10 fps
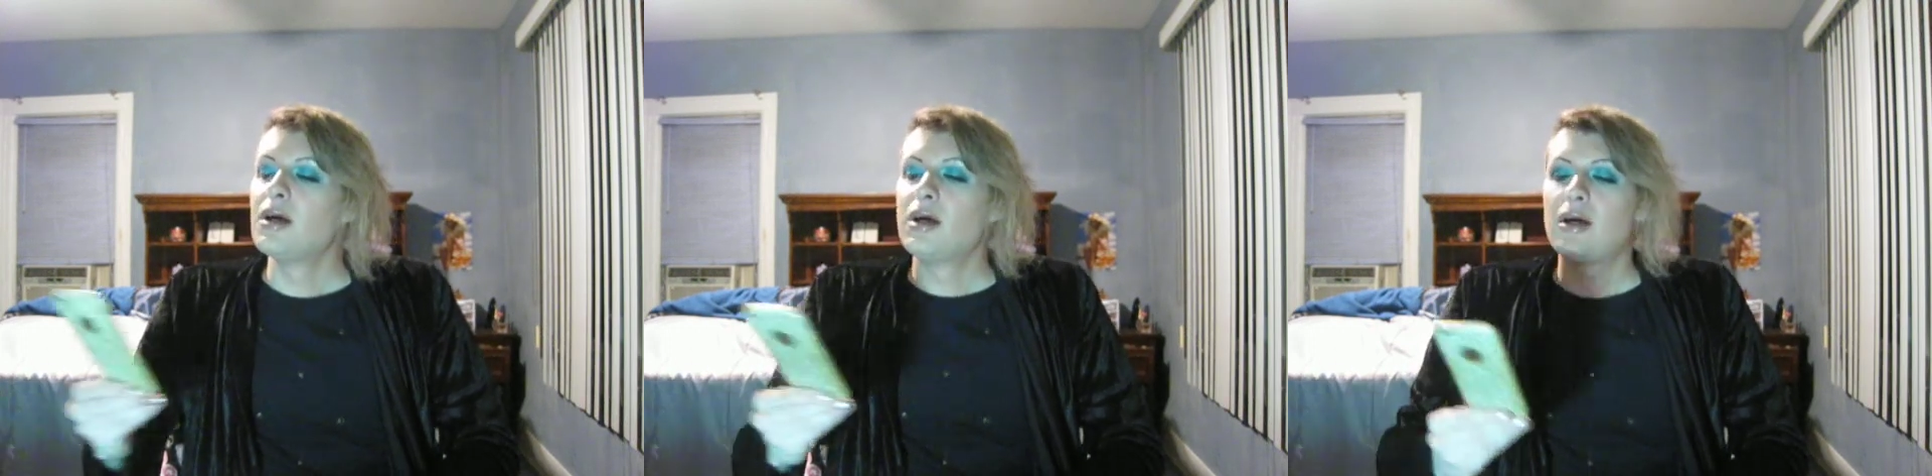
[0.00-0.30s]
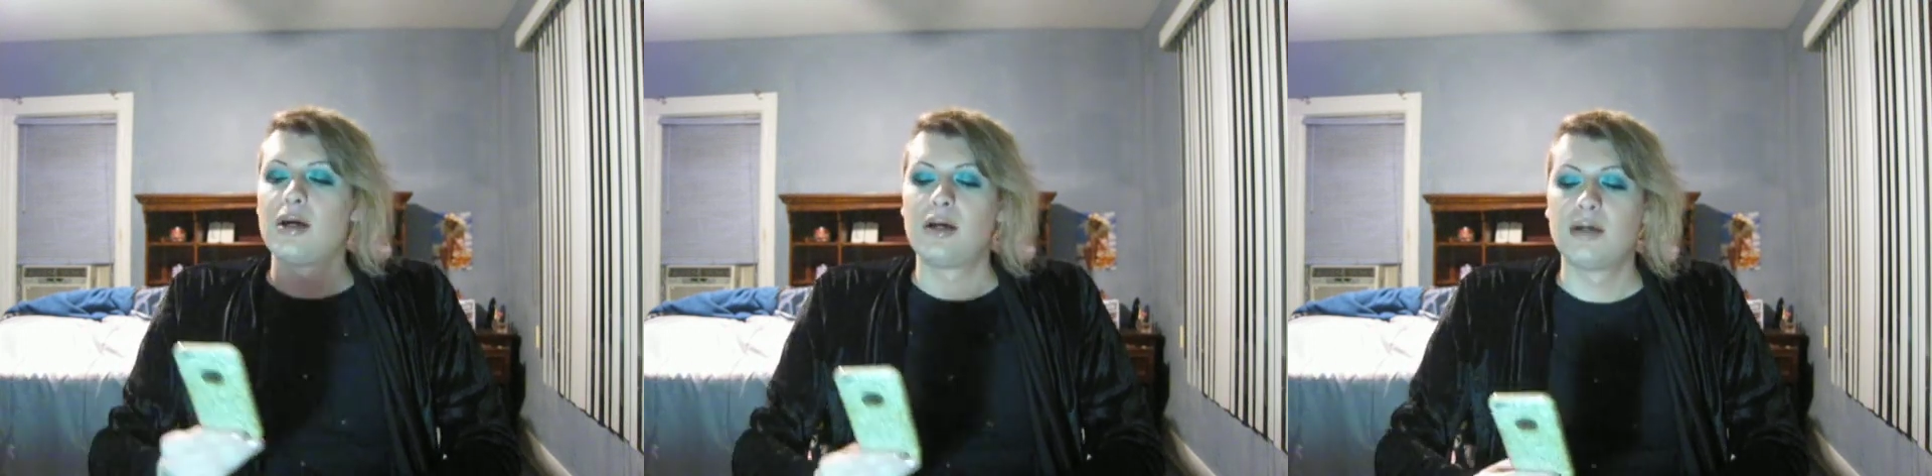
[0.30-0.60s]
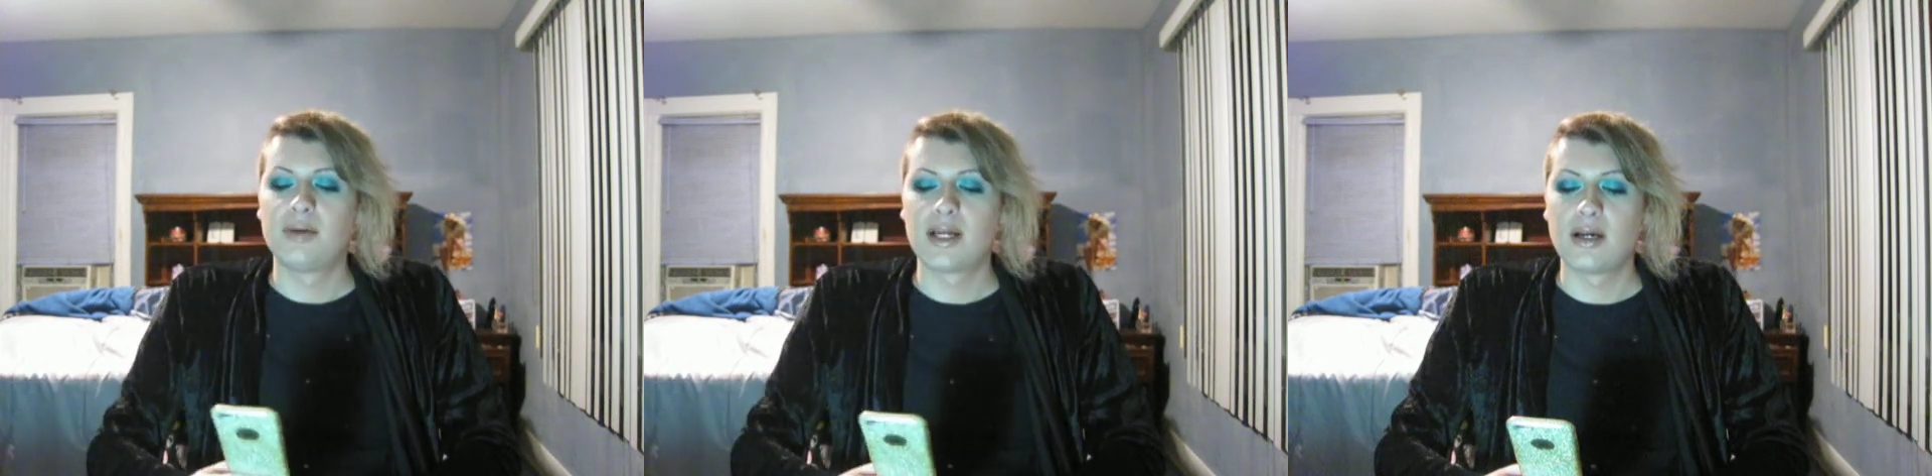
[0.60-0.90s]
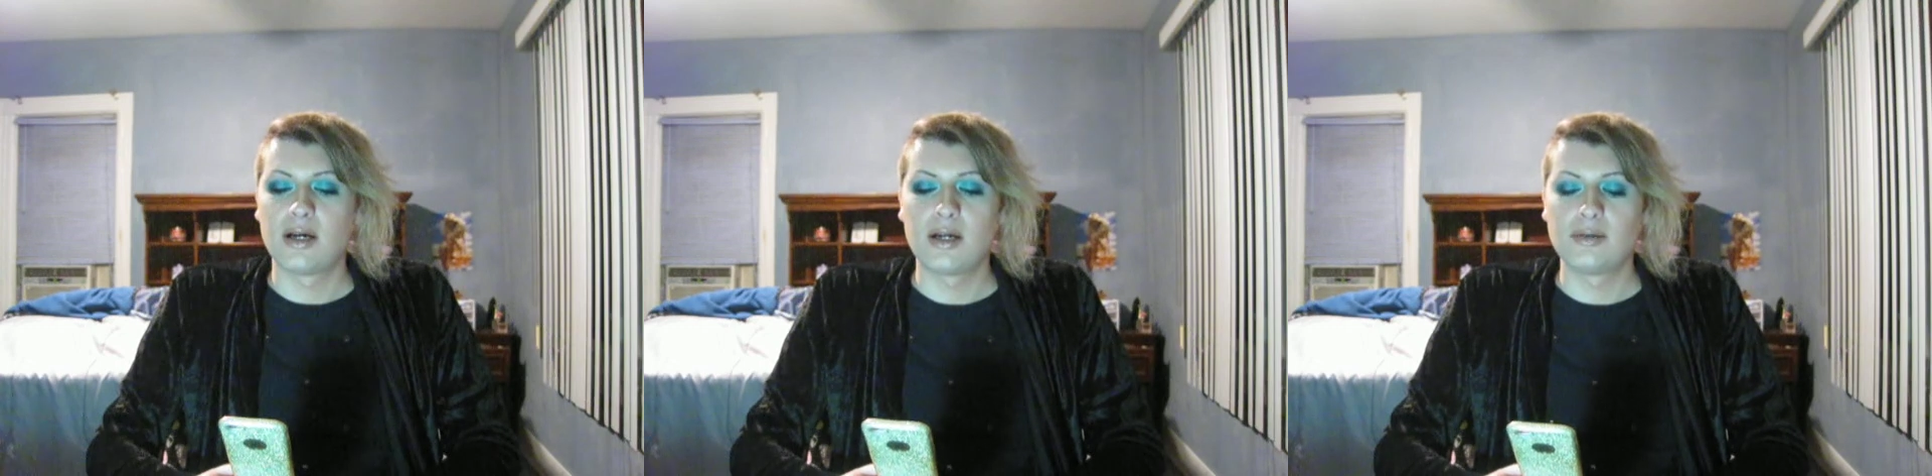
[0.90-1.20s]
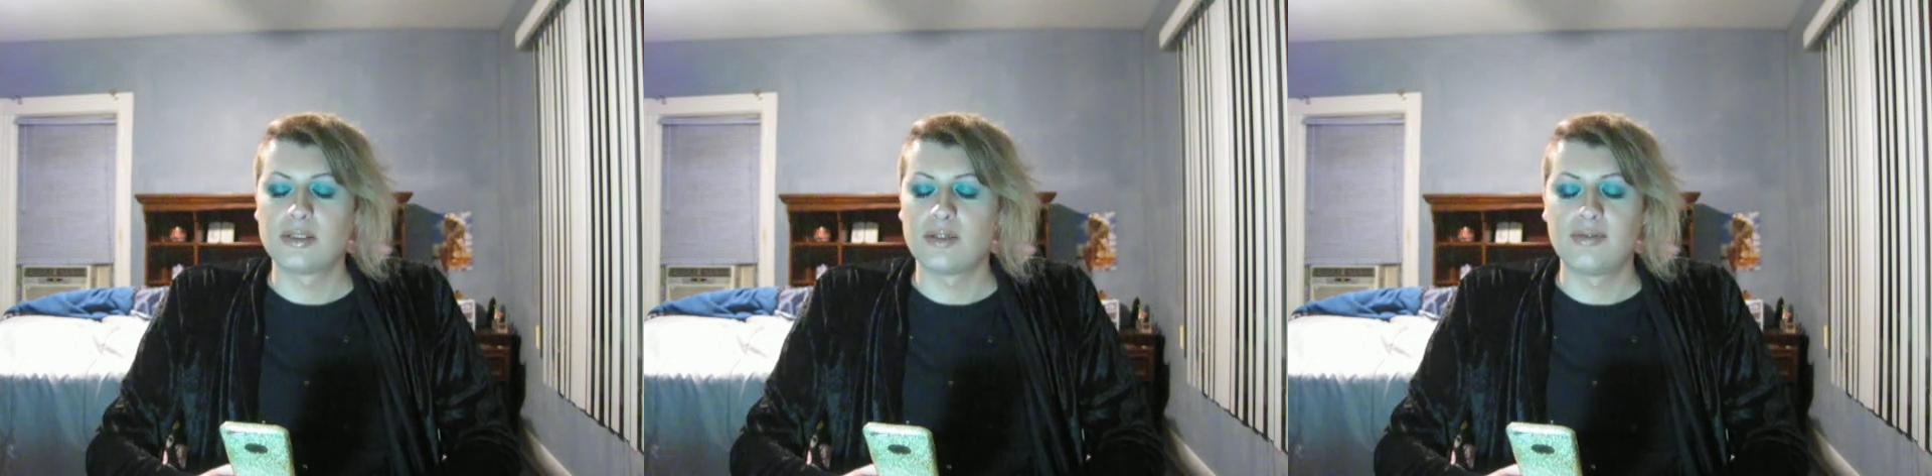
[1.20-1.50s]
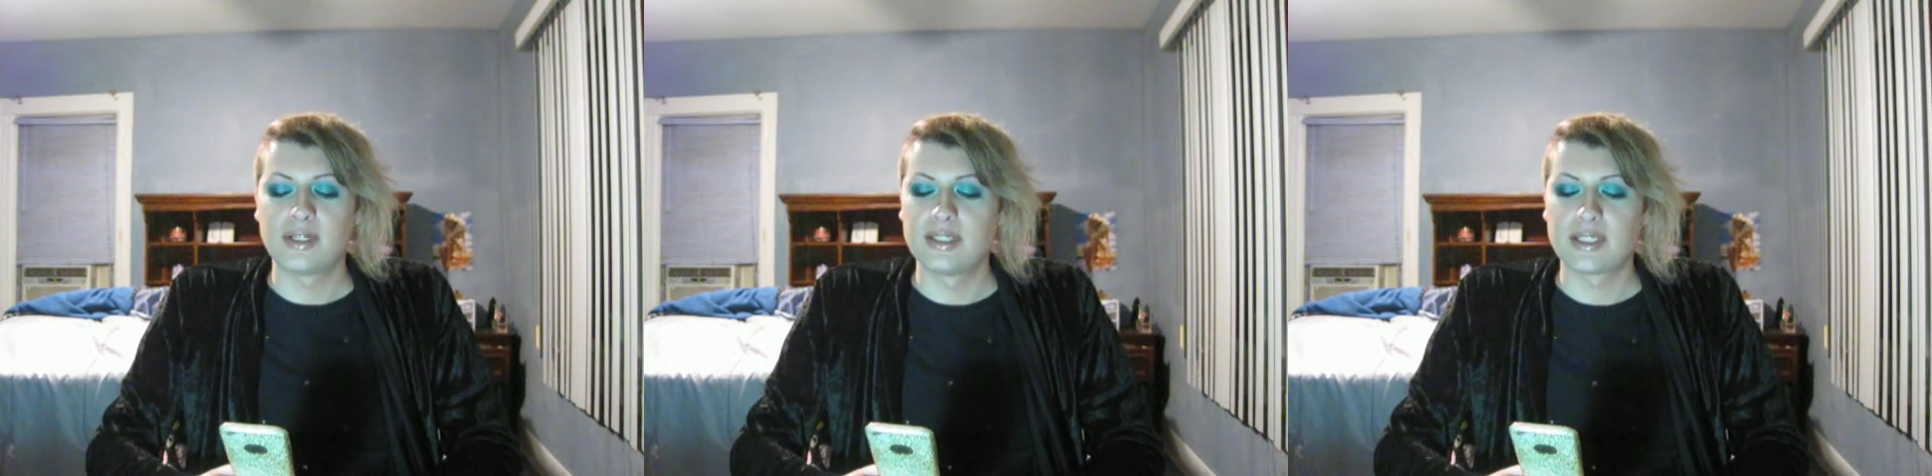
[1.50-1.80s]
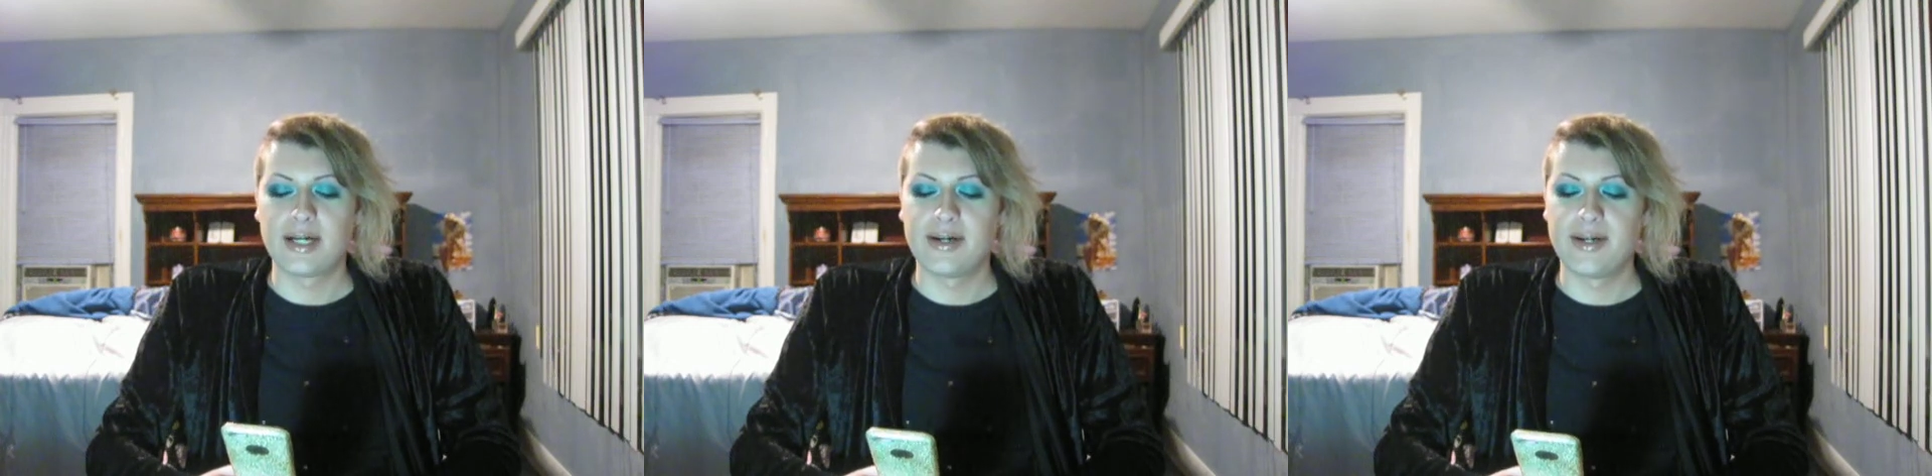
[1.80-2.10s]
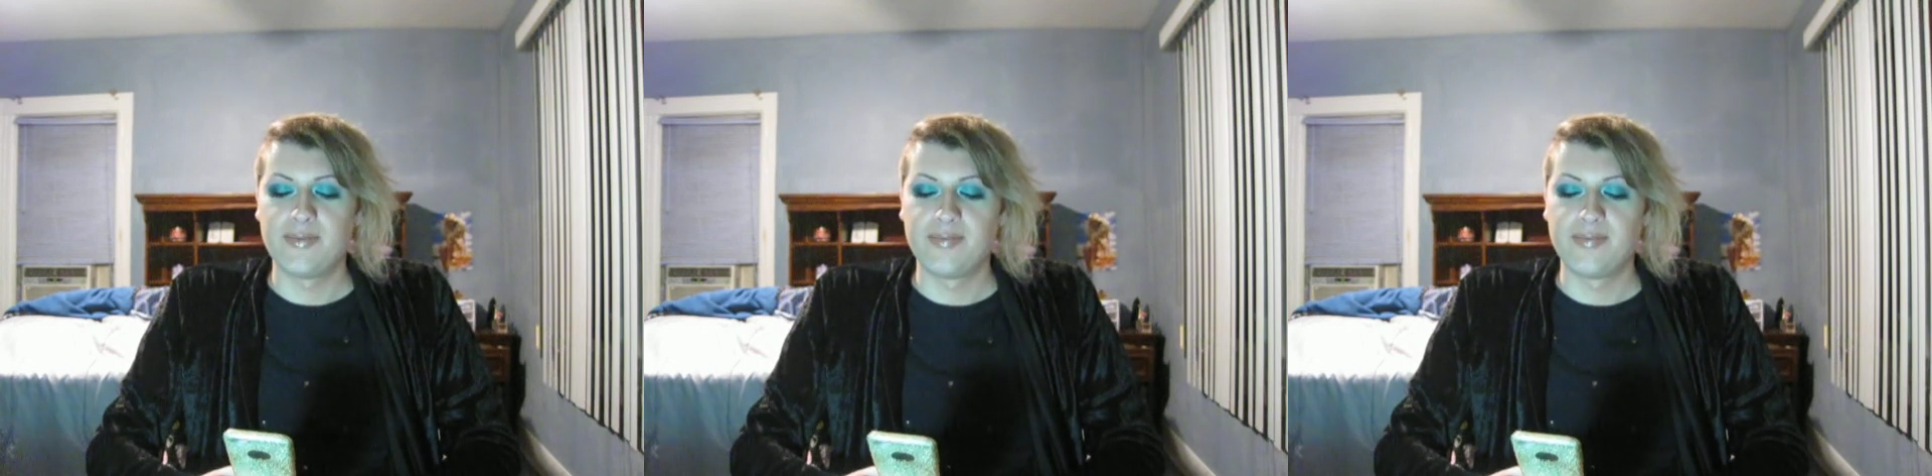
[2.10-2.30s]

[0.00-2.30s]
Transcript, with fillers: Oh my god, it was so freaking scary.